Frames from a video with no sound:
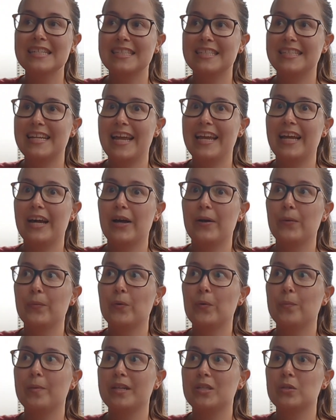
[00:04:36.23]
today I
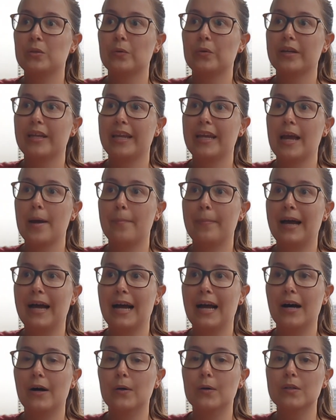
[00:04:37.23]
will be talking
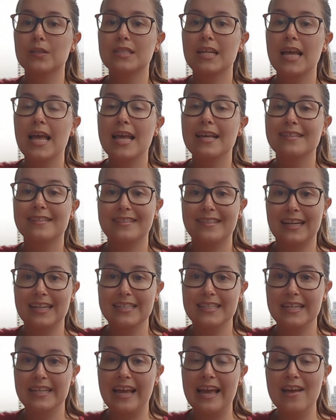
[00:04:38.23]
about
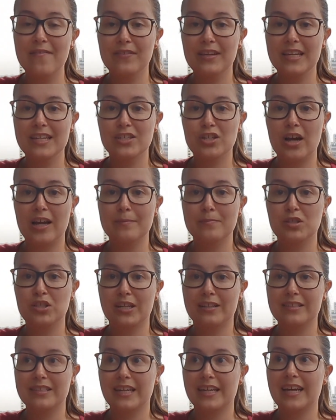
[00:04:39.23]
Standing Heavy, Time
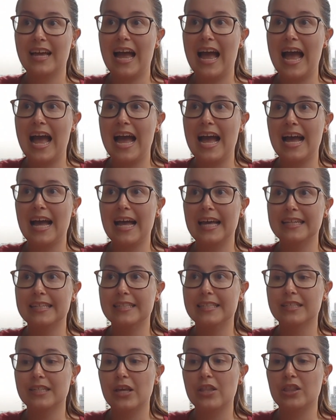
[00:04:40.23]
Shelter
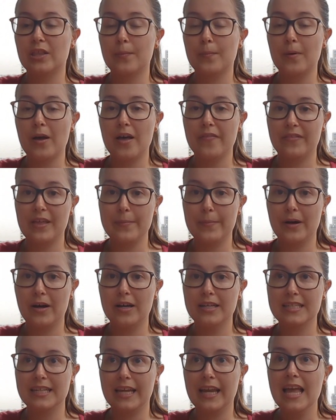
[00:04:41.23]
and The Birthday
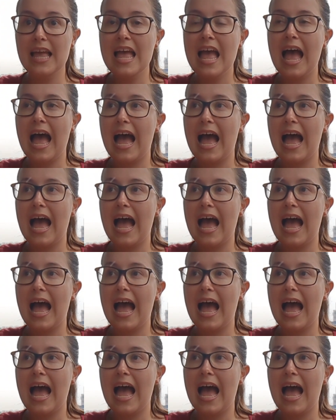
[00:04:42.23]
Party.